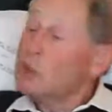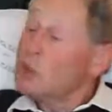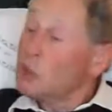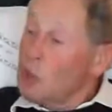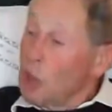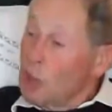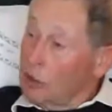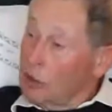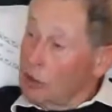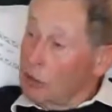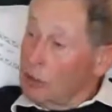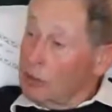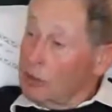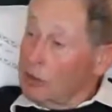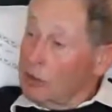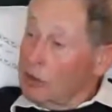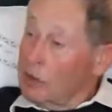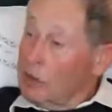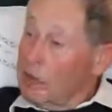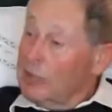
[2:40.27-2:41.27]
Scotland
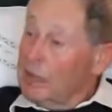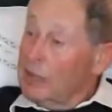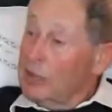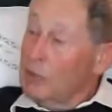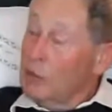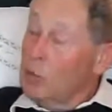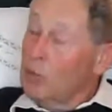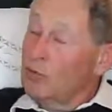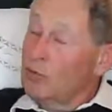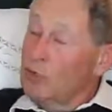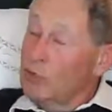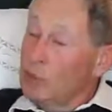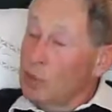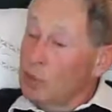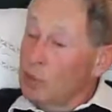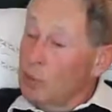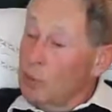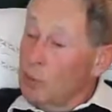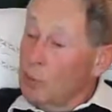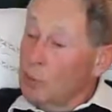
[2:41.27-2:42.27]
getting a new
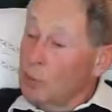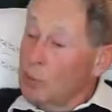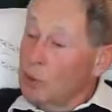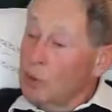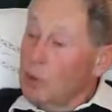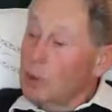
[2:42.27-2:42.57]
fishing boat.